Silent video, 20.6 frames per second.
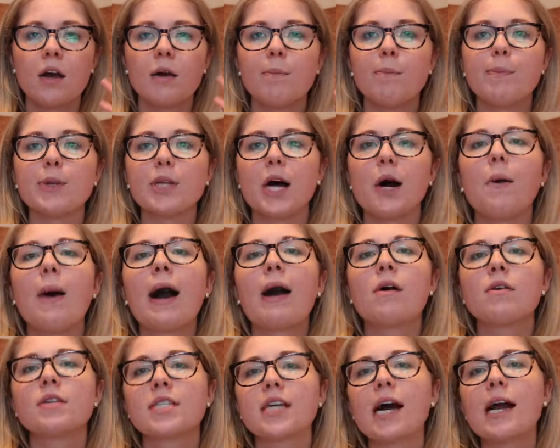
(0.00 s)

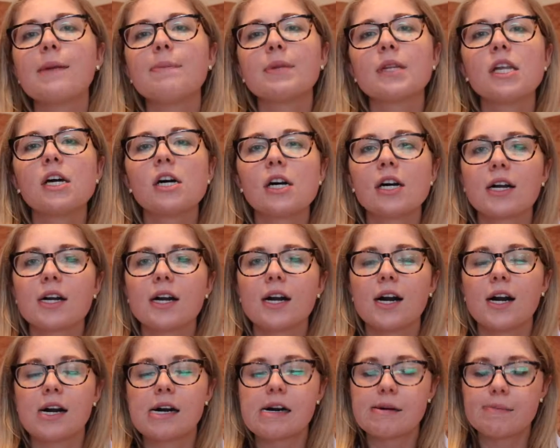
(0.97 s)
blowout type look,
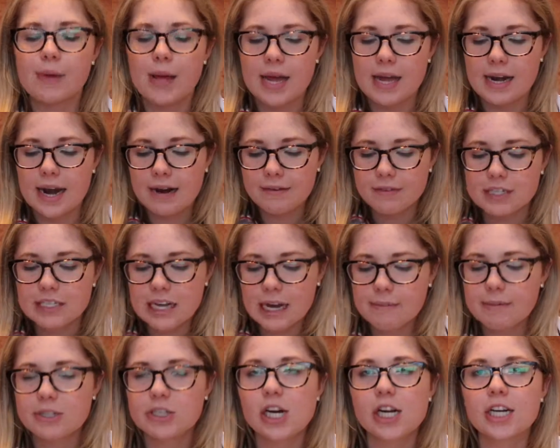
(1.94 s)
and every
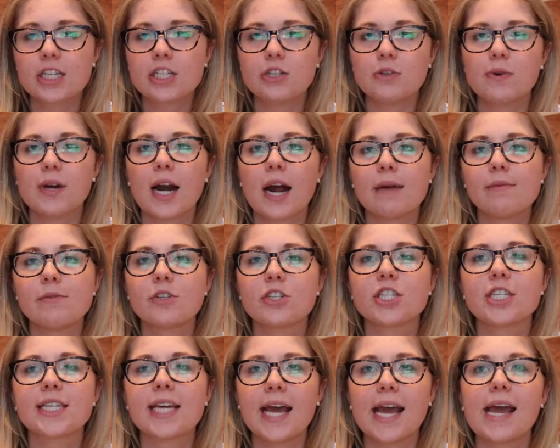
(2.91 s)
time I try to do it I
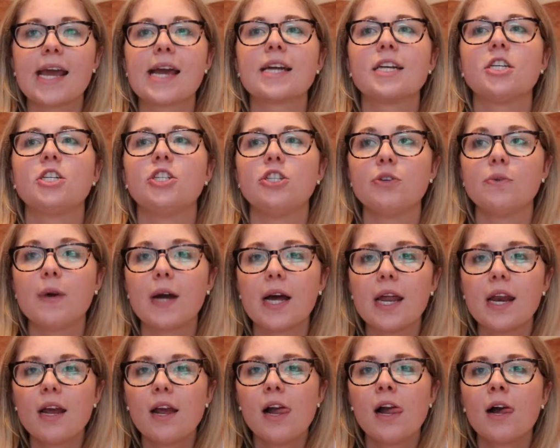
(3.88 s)
just can't do
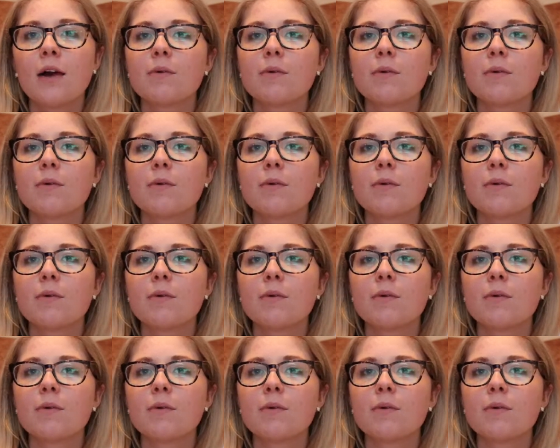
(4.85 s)
it